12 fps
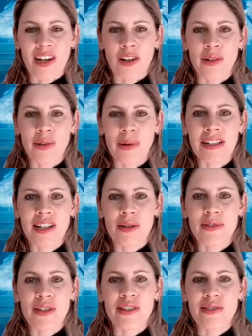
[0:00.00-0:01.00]
Hello and
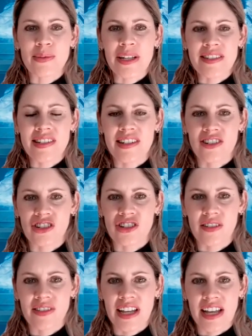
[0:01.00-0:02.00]
welcome to this week's edition
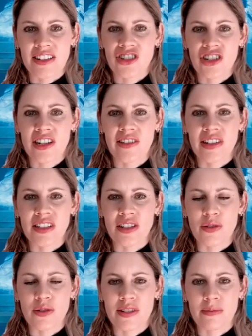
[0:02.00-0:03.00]
of the Engineering
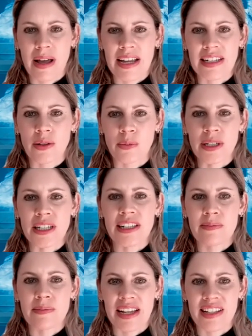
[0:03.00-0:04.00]
News and Mining
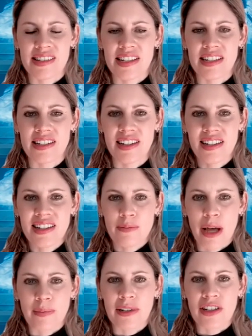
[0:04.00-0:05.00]
Weekly magazine,
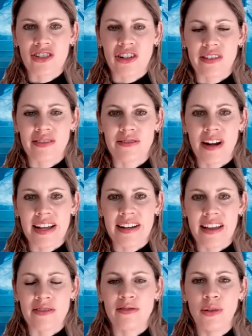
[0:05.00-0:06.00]
published on
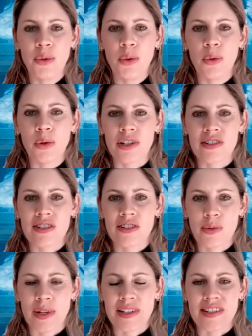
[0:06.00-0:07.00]
Friday, 4
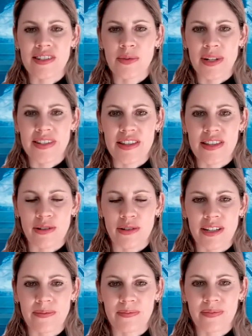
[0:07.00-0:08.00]
August
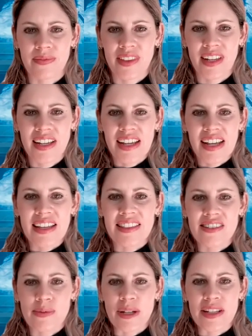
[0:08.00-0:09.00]
2023. In
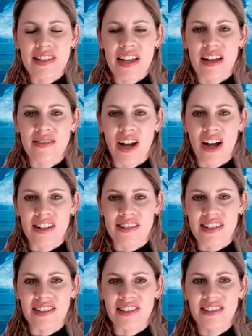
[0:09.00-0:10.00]
this week's cover
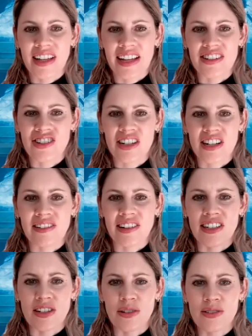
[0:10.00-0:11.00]
article,
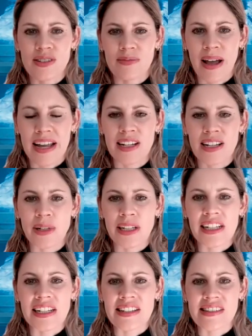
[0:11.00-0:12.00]
Engineering News and Mining
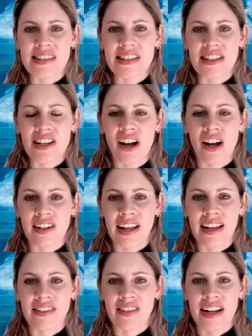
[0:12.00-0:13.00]
Weekly senior
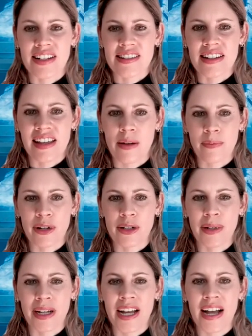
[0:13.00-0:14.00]
online writer
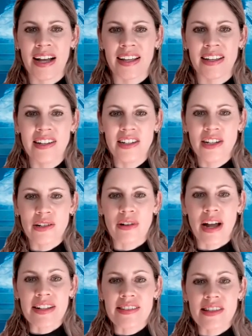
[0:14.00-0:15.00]
Cameron Mackay
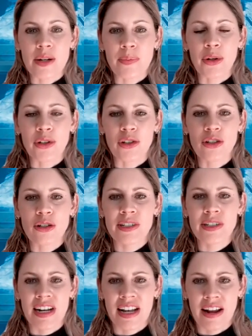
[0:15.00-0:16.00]
writes that
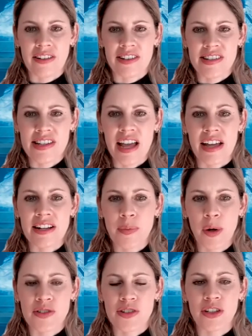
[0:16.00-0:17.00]
procurement clarity and
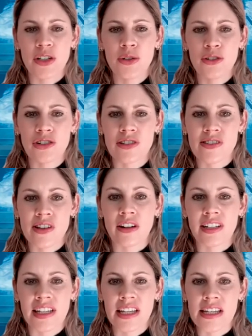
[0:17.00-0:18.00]
prosecutions
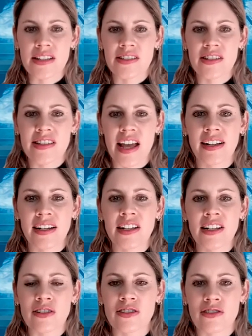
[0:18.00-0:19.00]
are key to
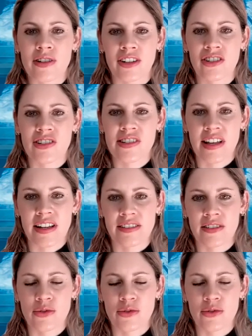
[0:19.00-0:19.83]
tackling construction site